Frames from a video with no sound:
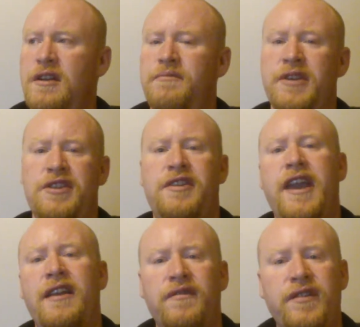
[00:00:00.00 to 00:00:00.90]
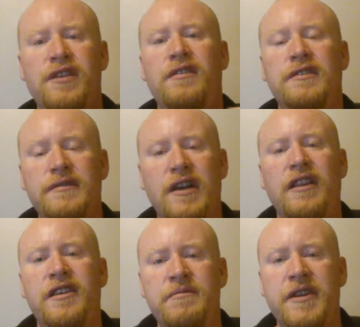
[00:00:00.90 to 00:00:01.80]
but you can feel a
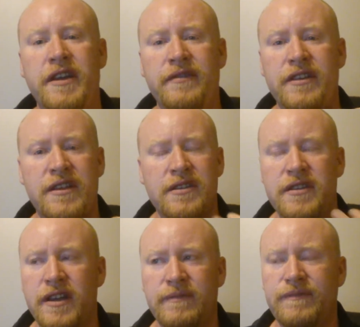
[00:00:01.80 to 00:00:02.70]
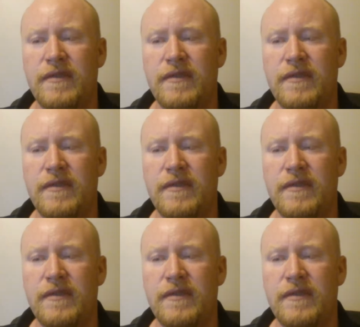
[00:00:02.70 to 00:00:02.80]
little bit of it. It's not,